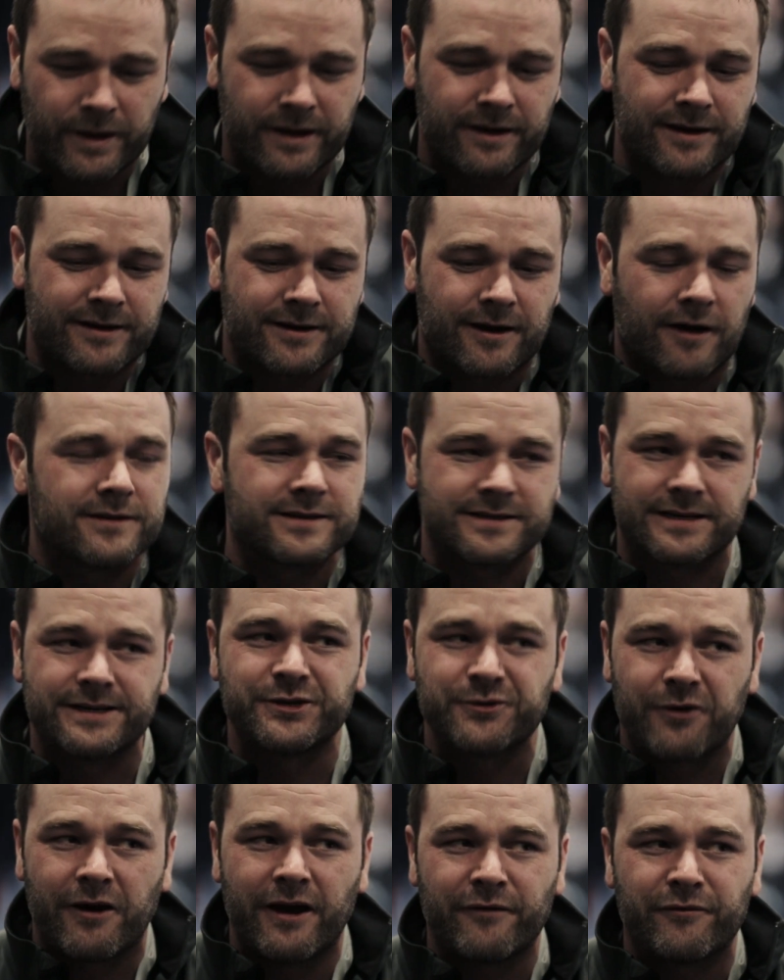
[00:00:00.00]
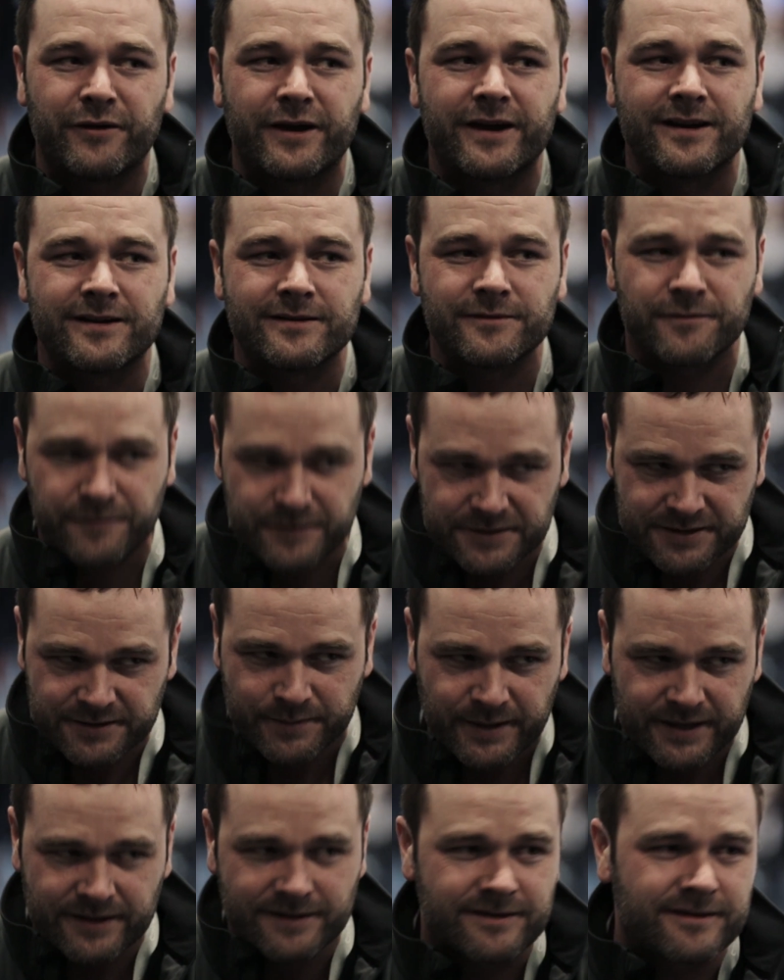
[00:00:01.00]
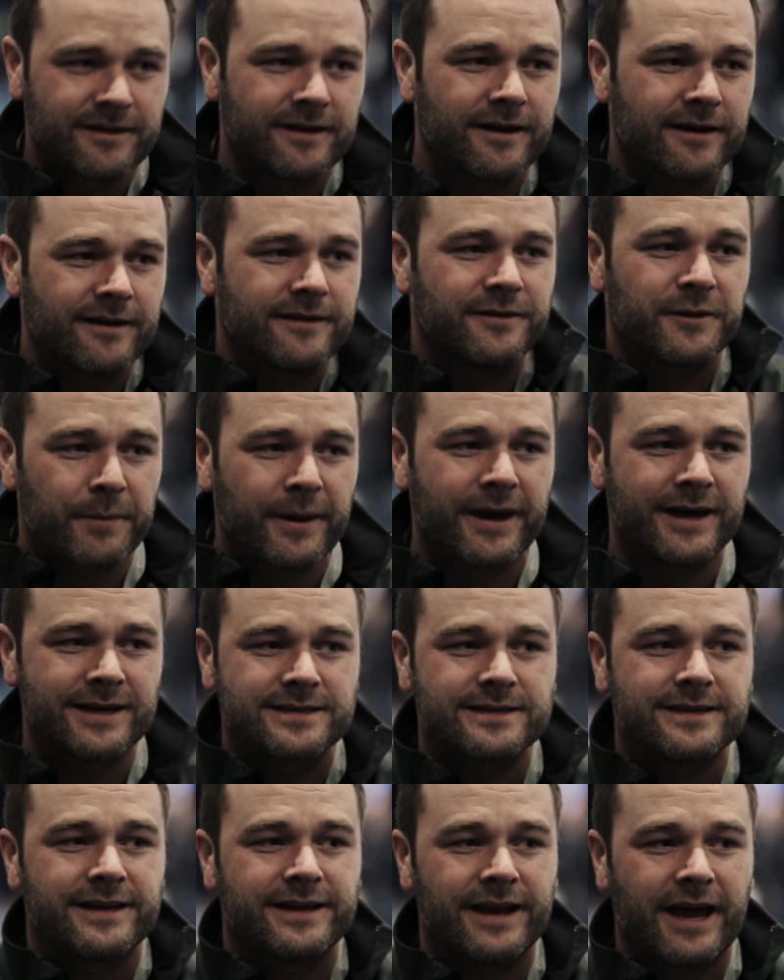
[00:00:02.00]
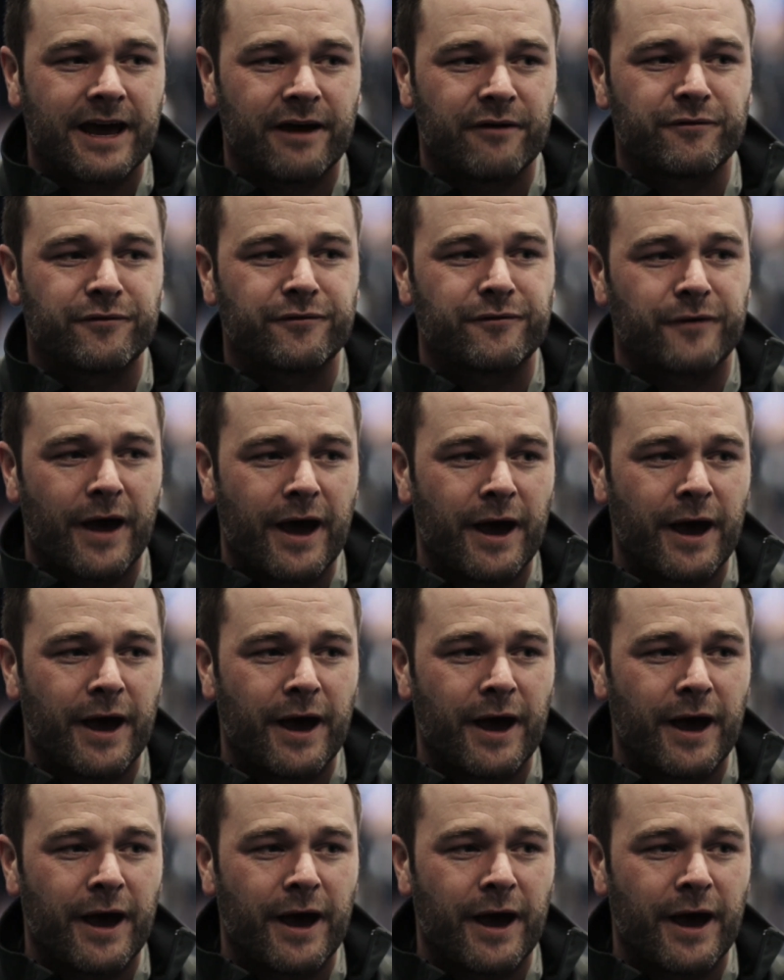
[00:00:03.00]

we're constantly driving to be the, the best and have